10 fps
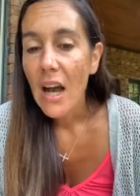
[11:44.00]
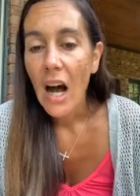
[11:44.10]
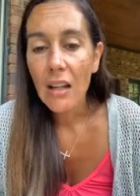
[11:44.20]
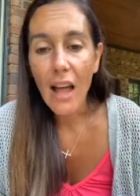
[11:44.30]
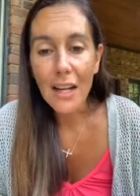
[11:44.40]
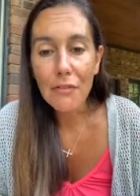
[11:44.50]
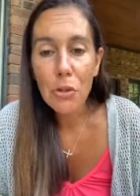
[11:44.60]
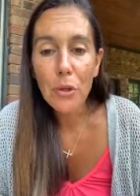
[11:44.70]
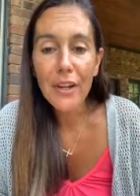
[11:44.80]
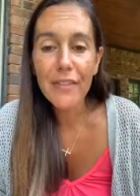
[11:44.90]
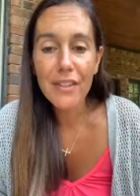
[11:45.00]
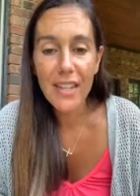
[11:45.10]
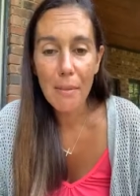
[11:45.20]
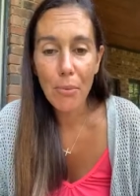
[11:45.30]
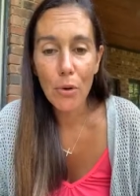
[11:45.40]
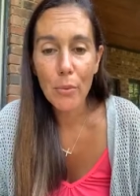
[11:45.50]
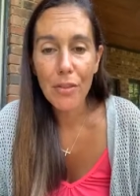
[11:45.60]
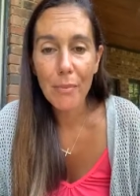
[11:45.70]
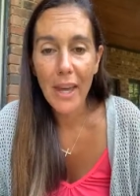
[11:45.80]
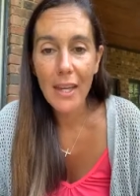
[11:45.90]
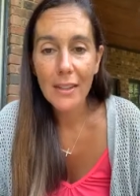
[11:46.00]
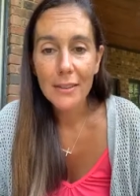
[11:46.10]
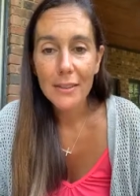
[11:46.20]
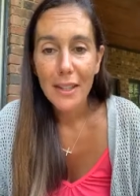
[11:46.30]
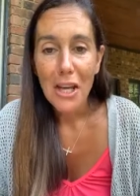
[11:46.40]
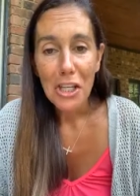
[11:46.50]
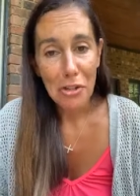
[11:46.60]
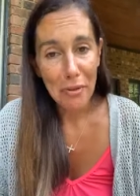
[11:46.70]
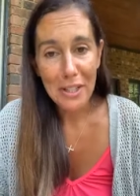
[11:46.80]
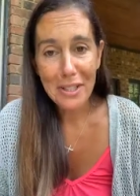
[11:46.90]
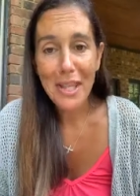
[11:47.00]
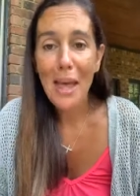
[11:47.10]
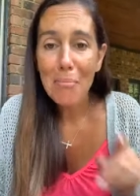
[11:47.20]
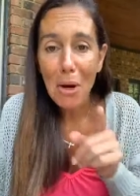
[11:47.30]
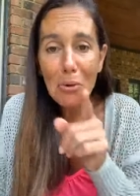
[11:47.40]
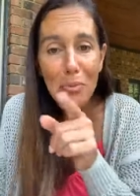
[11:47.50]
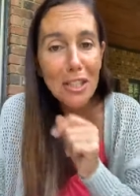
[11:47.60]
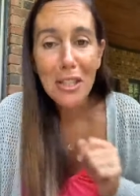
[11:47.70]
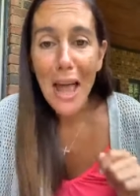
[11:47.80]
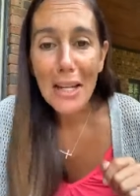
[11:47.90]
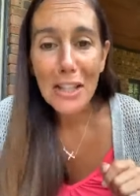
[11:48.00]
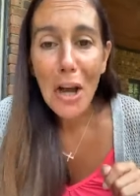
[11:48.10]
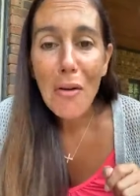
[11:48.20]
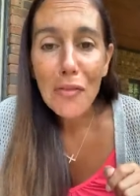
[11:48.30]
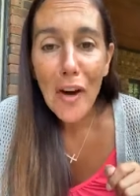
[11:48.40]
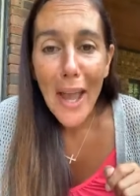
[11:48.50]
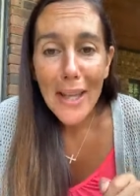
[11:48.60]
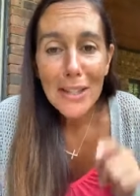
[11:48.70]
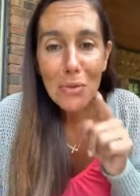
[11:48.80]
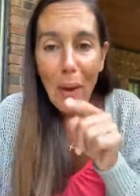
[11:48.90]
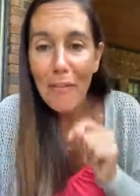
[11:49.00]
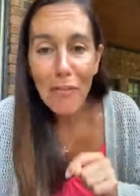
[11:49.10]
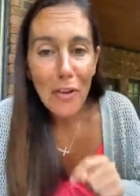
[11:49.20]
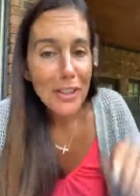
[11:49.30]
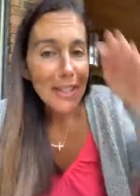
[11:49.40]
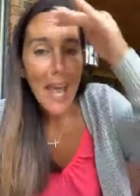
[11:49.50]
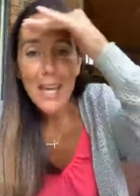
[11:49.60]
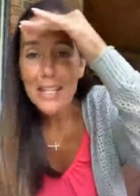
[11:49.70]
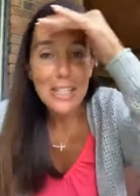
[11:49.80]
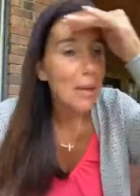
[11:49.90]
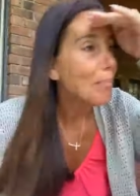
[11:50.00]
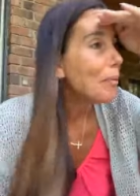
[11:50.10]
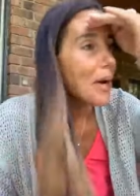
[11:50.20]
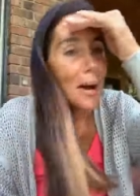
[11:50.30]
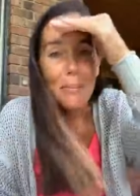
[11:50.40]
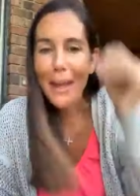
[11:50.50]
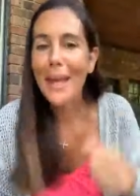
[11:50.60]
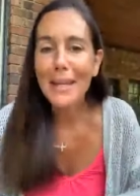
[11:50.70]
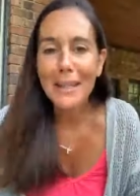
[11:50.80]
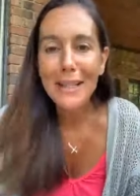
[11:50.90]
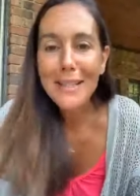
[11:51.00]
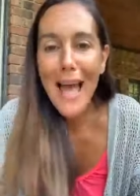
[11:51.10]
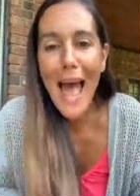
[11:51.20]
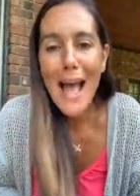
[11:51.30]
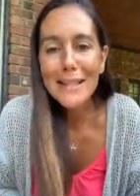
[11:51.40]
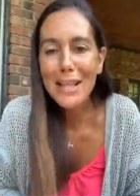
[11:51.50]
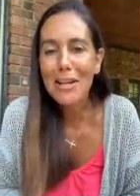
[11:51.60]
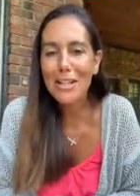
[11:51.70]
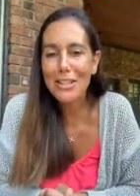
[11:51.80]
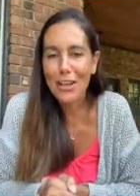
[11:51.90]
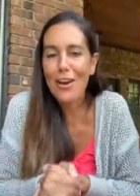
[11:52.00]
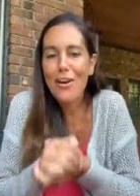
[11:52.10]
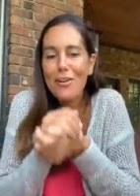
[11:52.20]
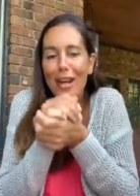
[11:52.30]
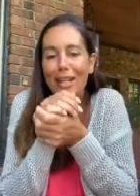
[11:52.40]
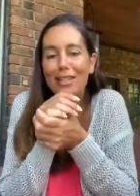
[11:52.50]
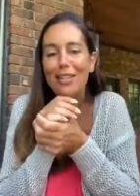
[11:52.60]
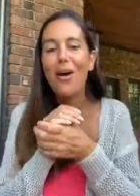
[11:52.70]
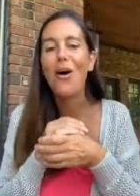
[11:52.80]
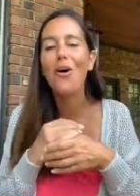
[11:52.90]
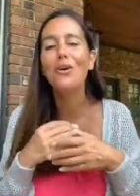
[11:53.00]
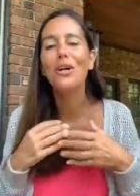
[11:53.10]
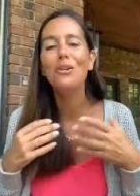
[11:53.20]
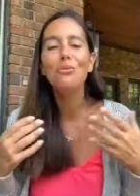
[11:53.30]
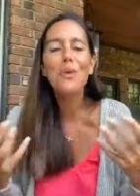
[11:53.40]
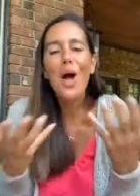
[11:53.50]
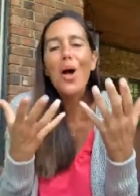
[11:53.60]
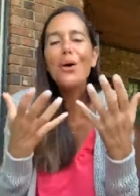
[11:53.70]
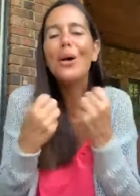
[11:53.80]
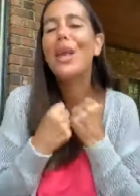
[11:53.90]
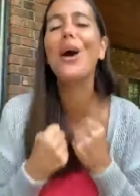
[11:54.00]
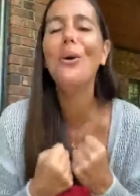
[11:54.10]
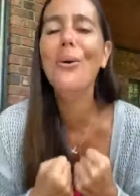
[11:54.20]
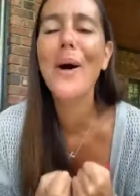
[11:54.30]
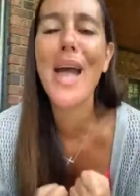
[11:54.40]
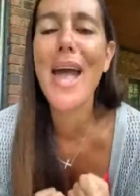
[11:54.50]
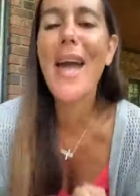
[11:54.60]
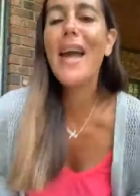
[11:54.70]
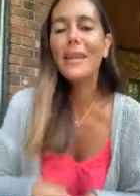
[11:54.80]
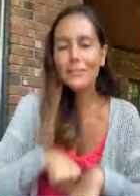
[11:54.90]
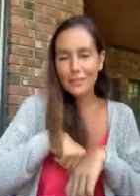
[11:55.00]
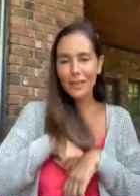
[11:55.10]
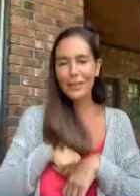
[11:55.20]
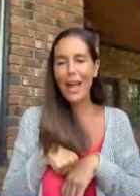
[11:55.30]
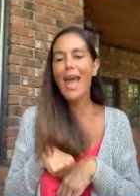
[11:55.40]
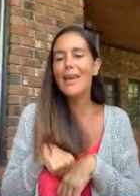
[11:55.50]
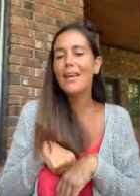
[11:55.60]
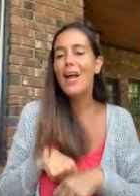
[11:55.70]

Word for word: a lot of you are in the same boat with me. You're in the same boat with a lot of your friends, waiting for the day your ship will come in and the tide's gonna turn and it's all gonna roll your way. Hey,